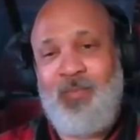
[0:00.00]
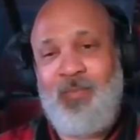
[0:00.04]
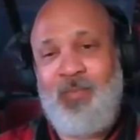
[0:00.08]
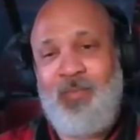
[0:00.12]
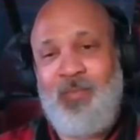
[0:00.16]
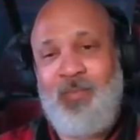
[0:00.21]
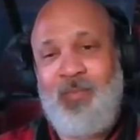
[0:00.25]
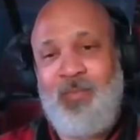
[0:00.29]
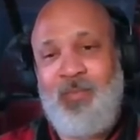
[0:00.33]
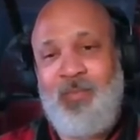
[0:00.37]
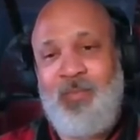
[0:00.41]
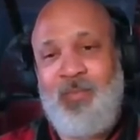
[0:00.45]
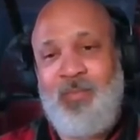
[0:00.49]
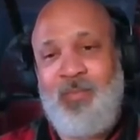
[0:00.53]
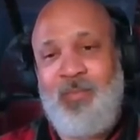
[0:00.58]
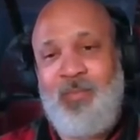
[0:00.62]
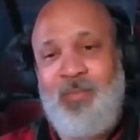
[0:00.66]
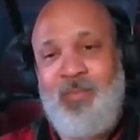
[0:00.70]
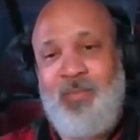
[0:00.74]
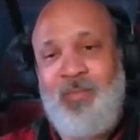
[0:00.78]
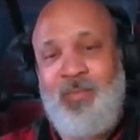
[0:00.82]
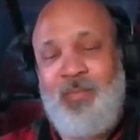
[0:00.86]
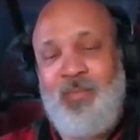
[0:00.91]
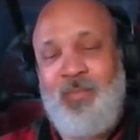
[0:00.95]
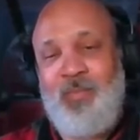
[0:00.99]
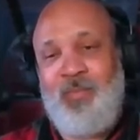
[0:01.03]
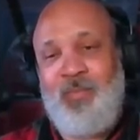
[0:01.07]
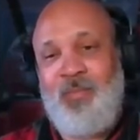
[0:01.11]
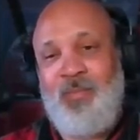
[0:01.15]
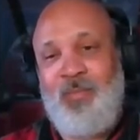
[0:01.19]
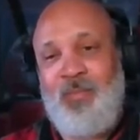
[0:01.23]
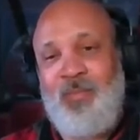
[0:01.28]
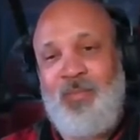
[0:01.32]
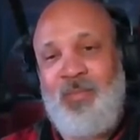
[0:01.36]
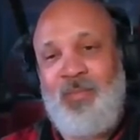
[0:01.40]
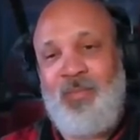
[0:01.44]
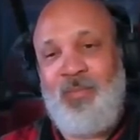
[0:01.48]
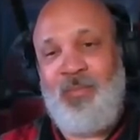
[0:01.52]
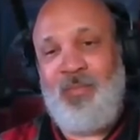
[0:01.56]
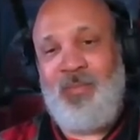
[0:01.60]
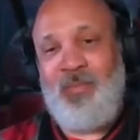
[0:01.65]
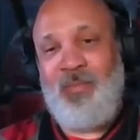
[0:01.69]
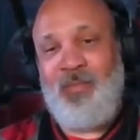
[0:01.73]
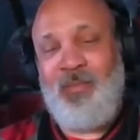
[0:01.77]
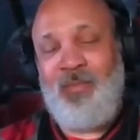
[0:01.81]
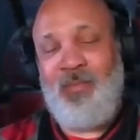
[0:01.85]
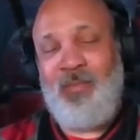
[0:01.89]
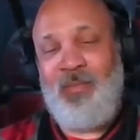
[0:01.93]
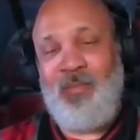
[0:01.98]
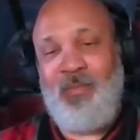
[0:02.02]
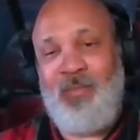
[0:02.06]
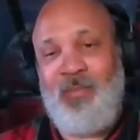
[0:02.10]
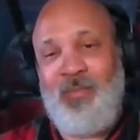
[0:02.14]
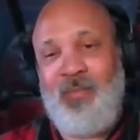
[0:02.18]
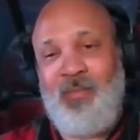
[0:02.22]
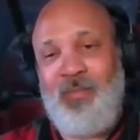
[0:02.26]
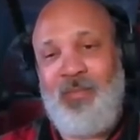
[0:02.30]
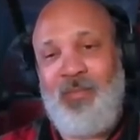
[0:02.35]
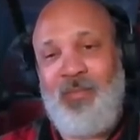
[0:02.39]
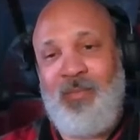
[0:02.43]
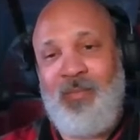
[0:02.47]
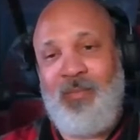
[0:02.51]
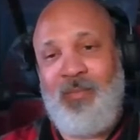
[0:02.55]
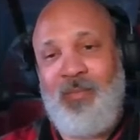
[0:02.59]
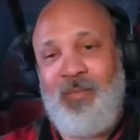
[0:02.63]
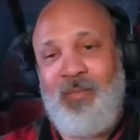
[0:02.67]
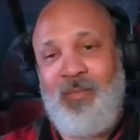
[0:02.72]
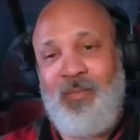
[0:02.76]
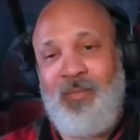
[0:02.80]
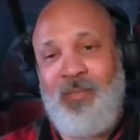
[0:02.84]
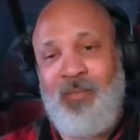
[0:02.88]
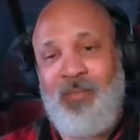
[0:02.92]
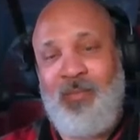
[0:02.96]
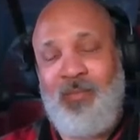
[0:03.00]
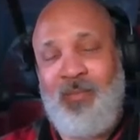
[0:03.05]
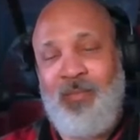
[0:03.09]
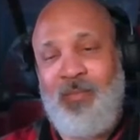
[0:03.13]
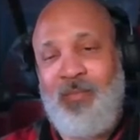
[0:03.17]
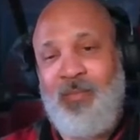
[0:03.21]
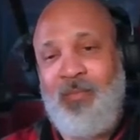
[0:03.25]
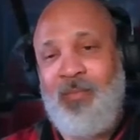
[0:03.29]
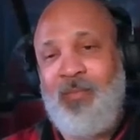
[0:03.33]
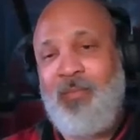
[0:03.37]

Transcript: The person shown says nothing.